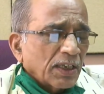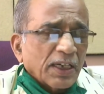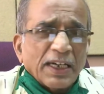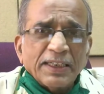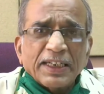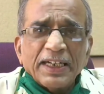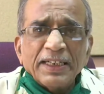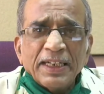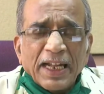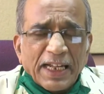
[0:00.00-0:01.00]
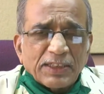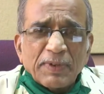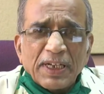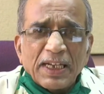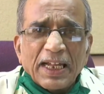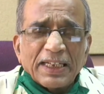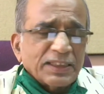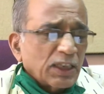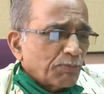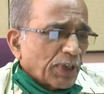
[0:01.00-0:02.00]
content as well as
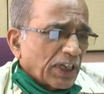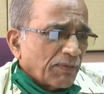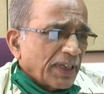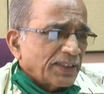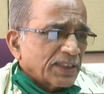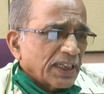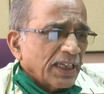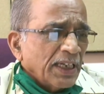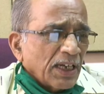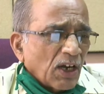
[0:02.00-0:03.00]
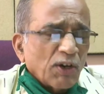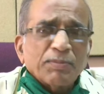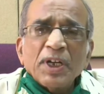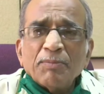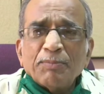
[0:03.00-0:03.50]
the frequency of